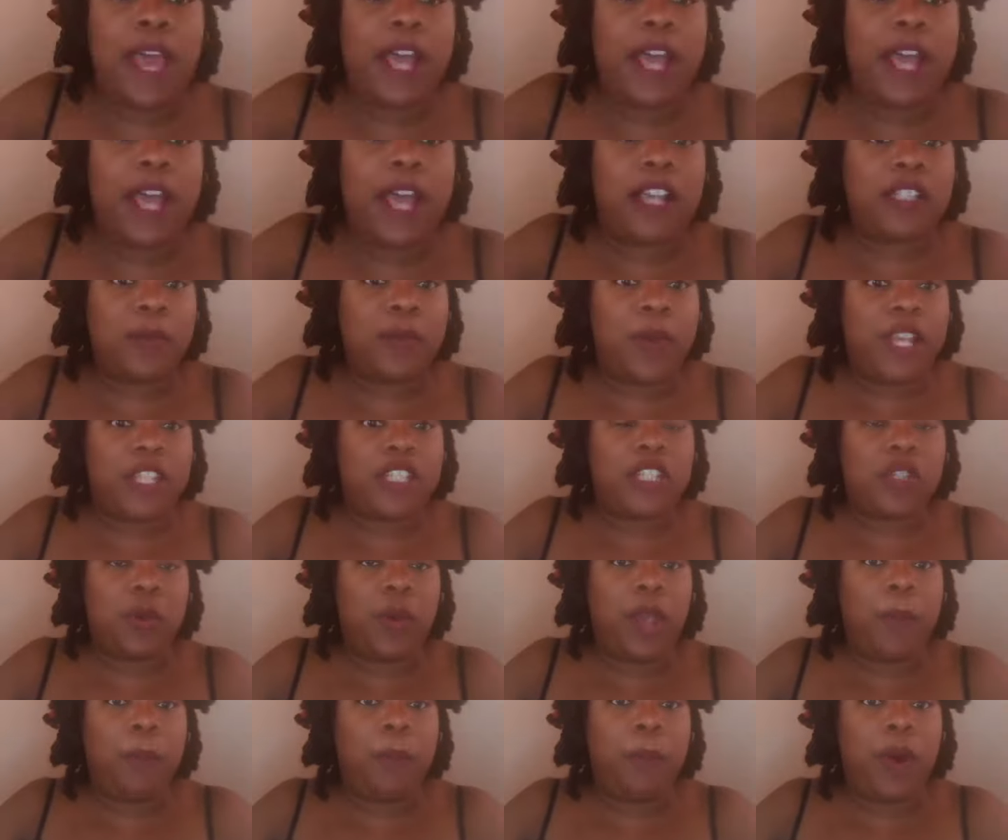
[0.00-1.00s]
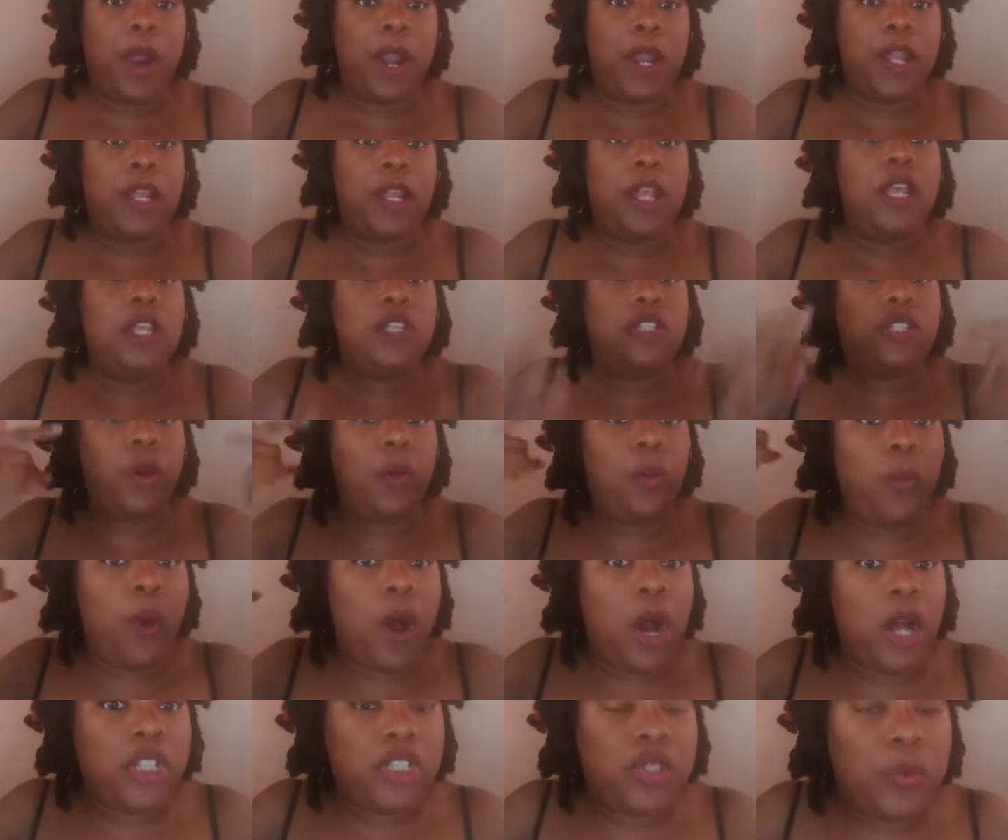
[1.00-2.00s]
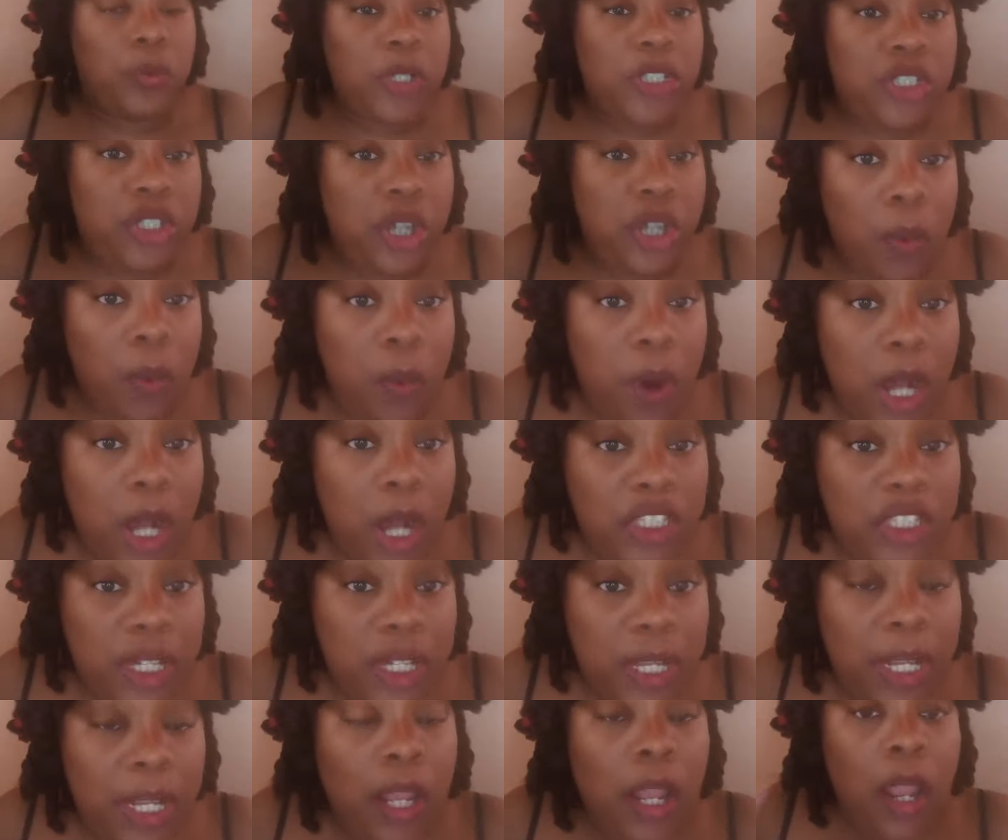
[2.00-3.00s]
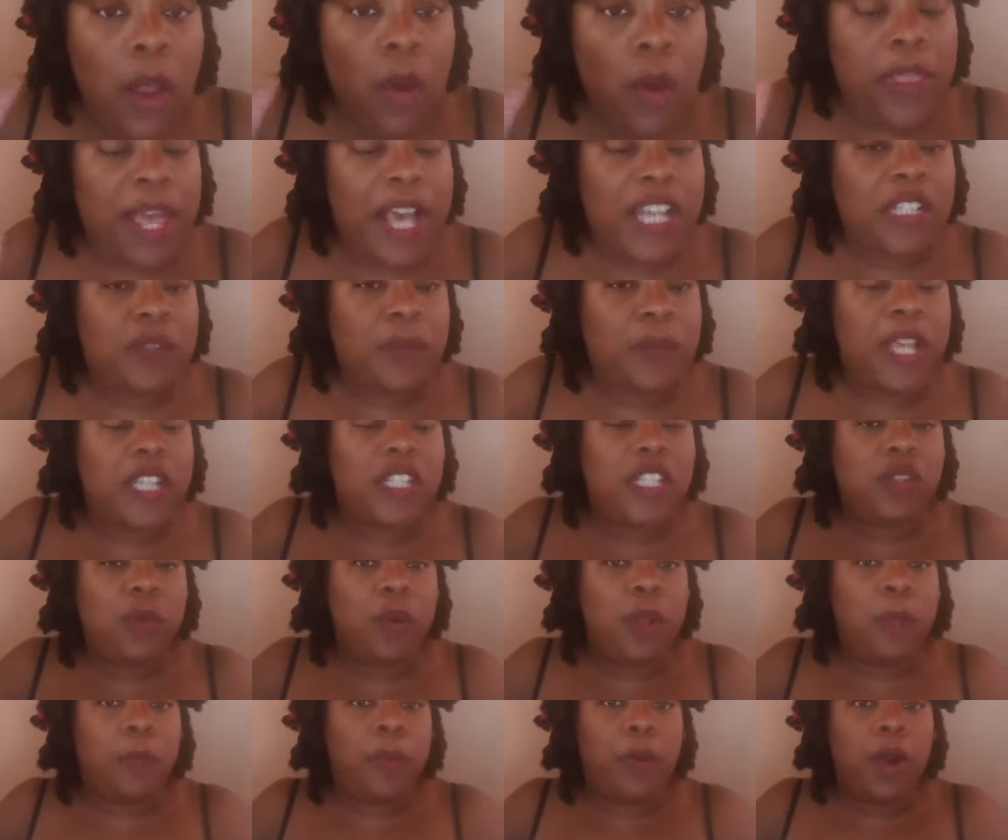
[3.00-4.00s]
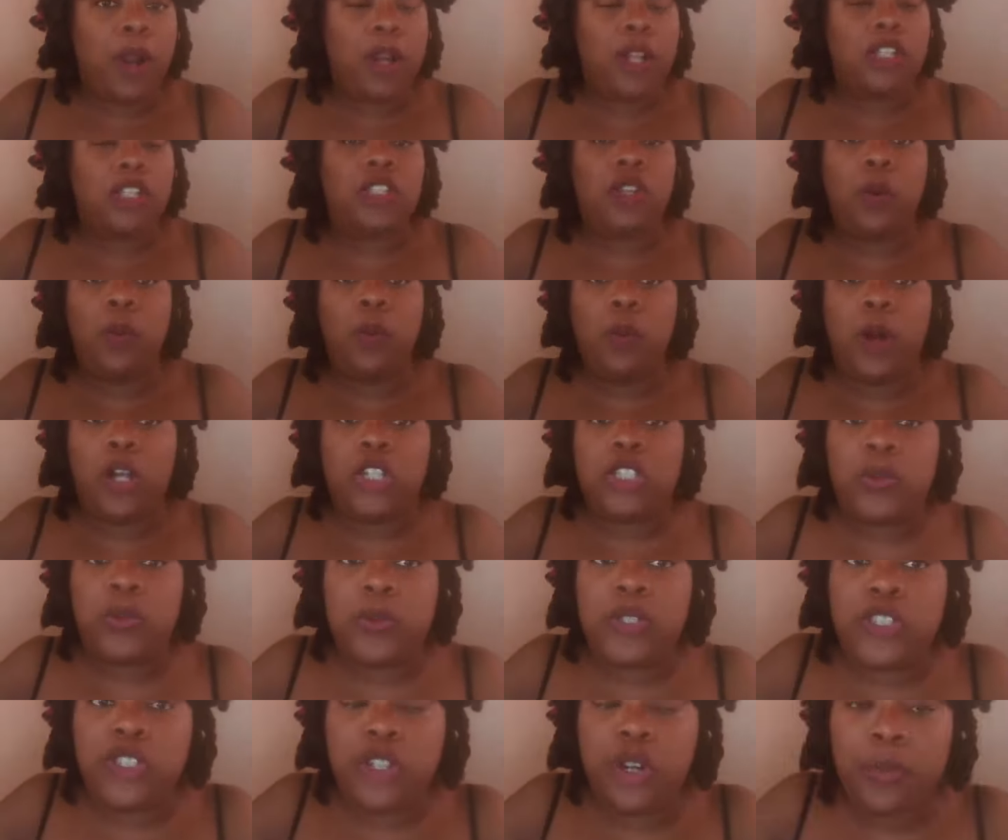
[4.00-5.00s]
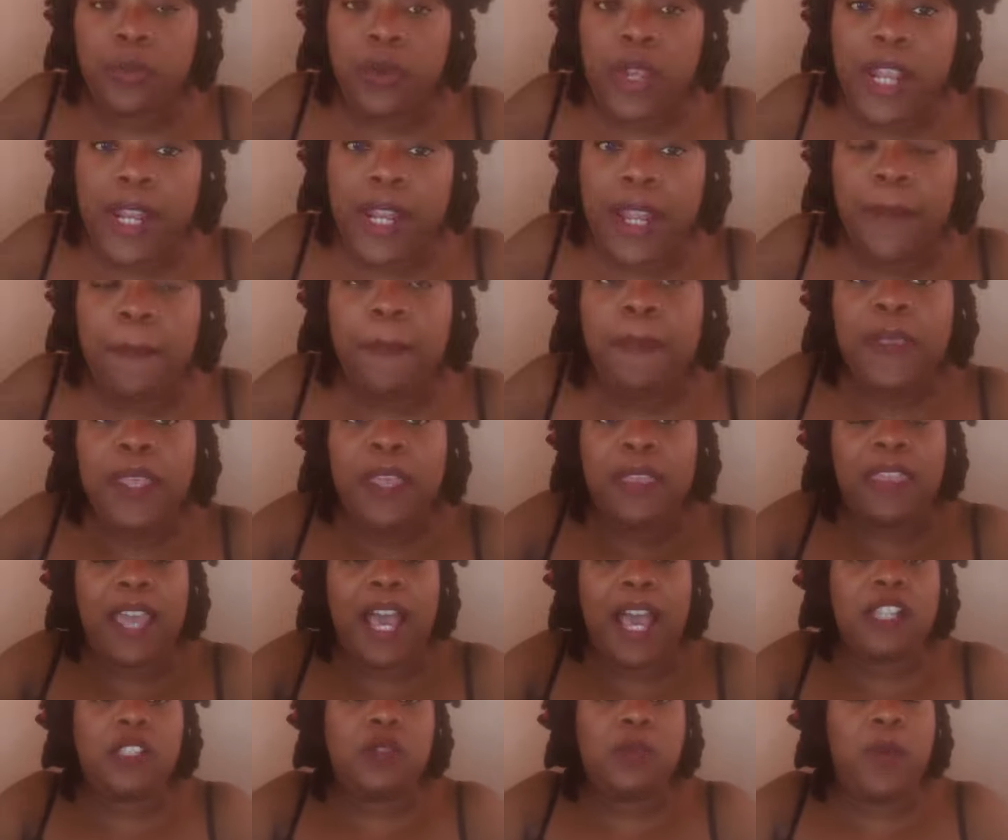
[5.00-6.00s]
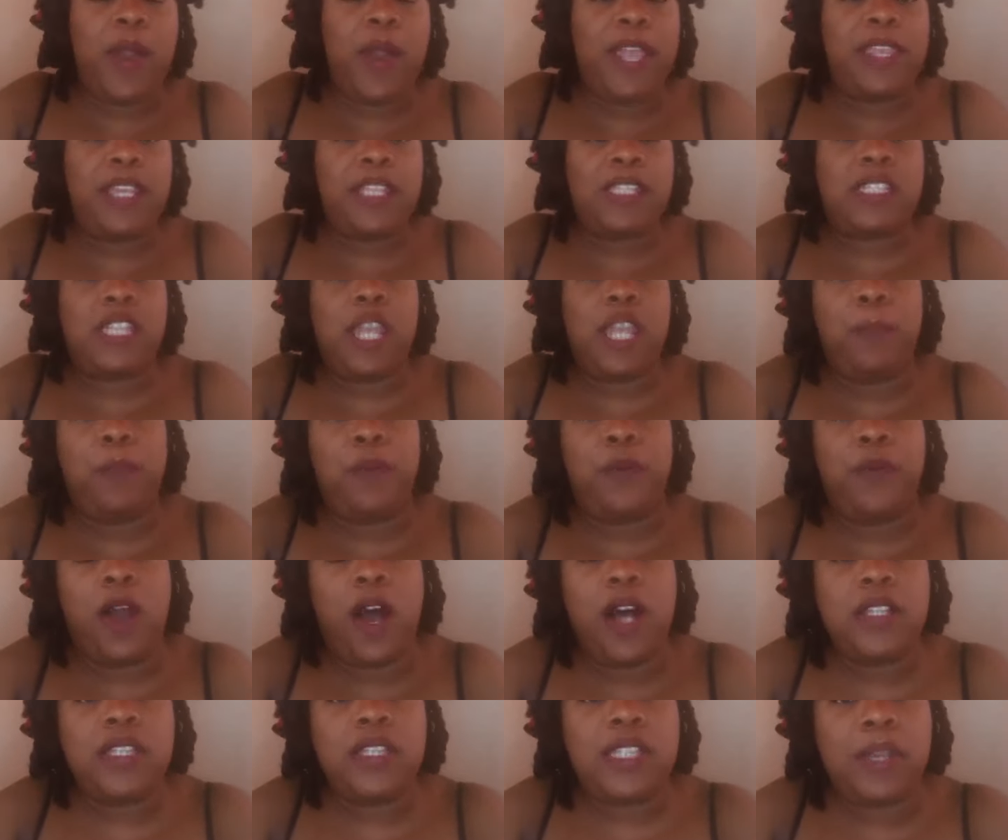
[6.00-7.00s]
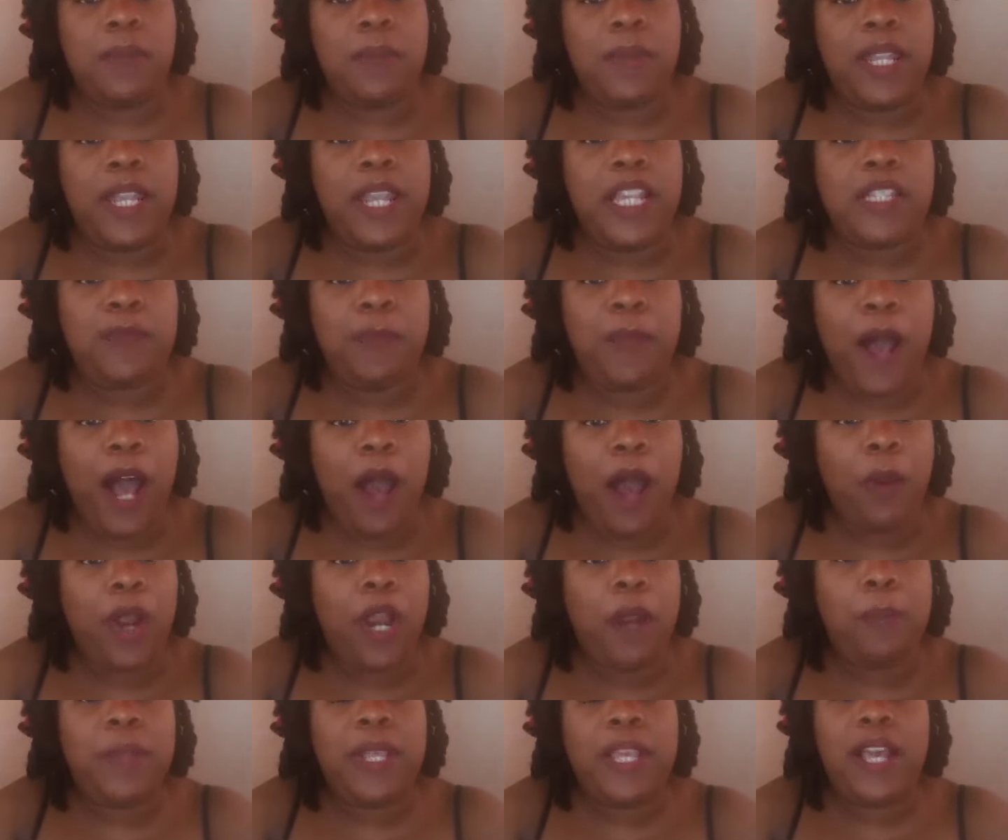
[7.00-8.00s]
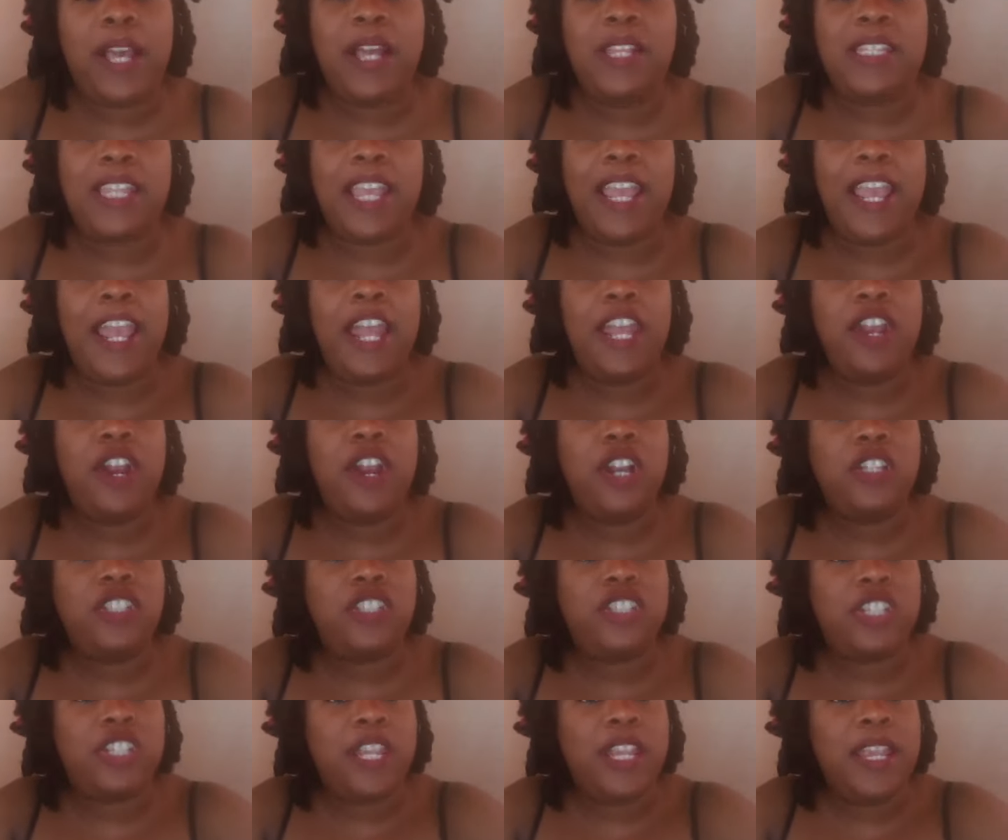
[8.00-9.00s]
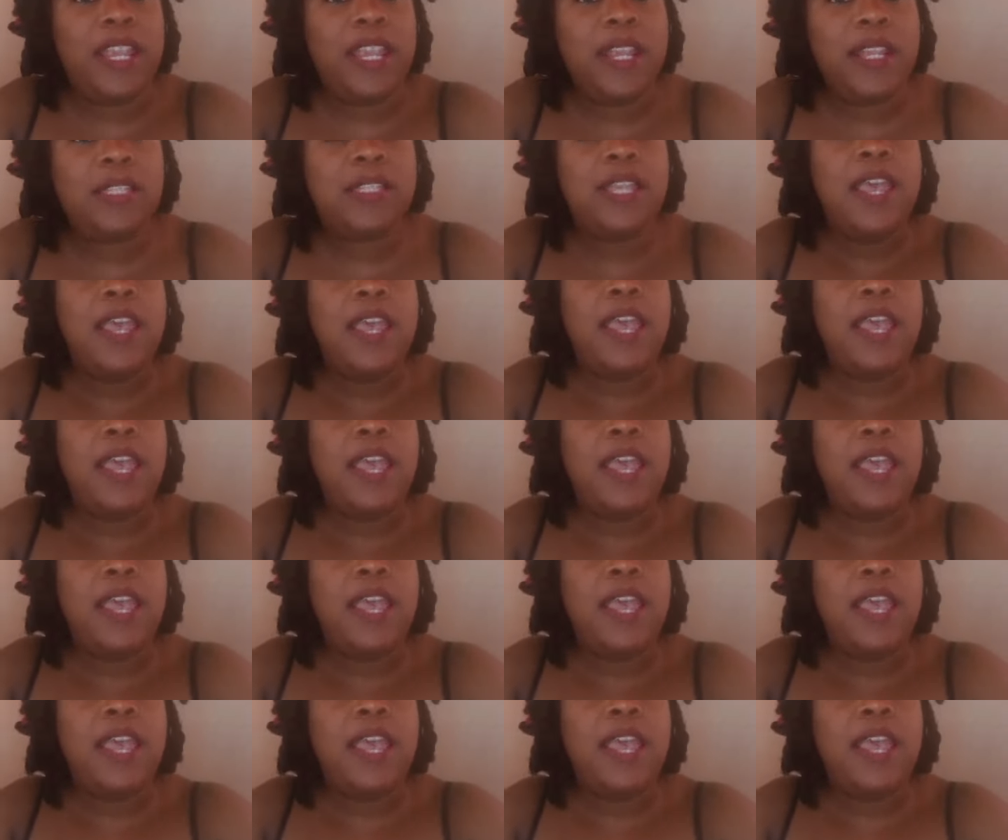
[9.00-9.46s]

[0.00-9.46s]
That's why it's so important to watch what you're watching. That's why it's so important to watch what you're reading. That's why they say proximity is power, because energies,